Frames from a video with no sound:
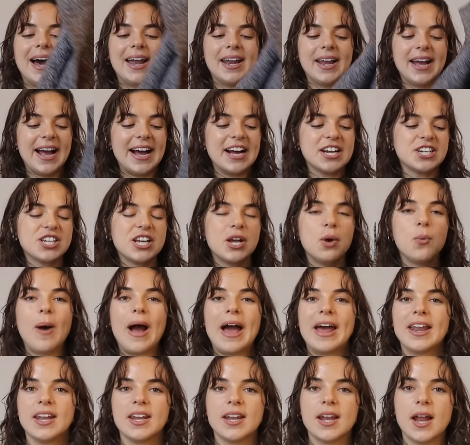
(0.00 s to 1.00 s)
And I actually
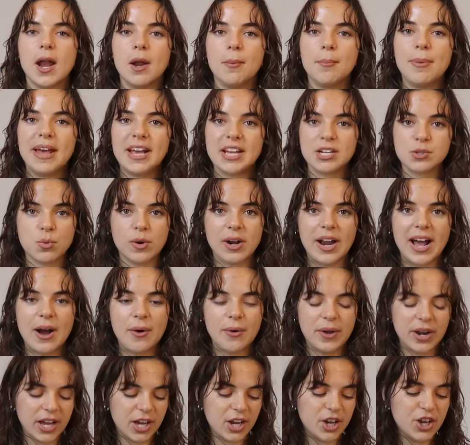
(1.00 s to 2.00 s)
went and picked one
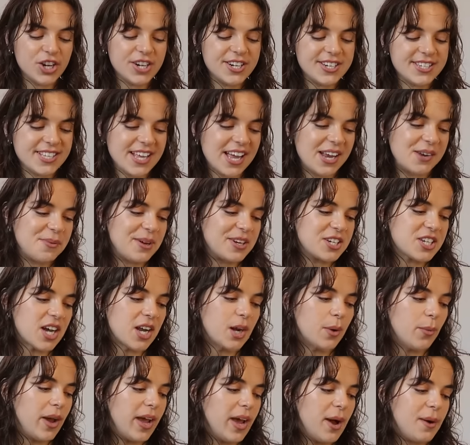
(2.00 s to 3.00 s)
out and I couldn't decide which
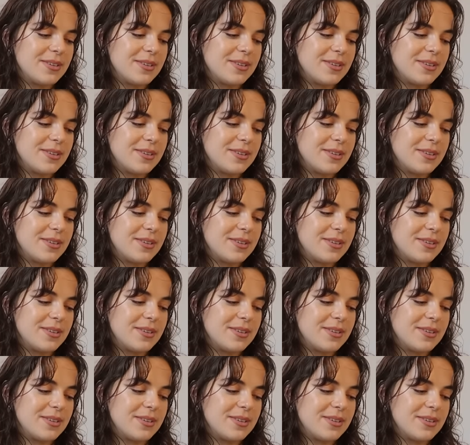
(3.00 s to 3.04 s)
colorway.